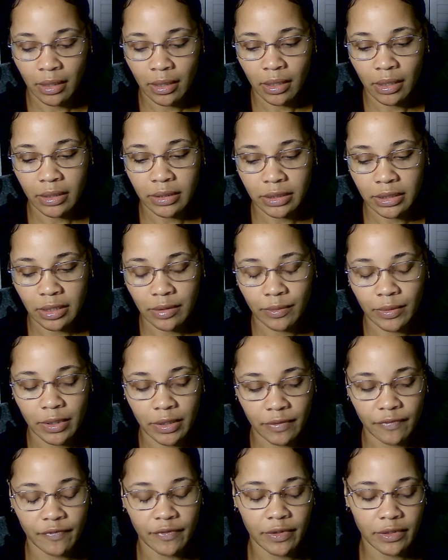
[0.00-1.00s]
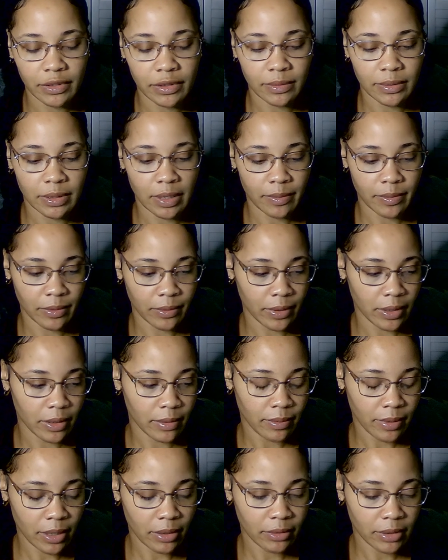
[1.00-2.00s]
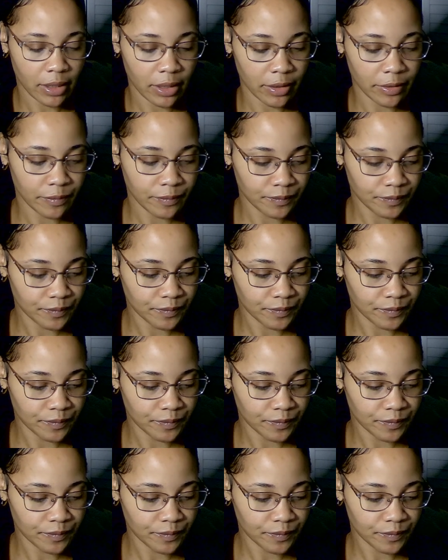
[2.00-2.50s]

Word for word: and someone feels some type of way about that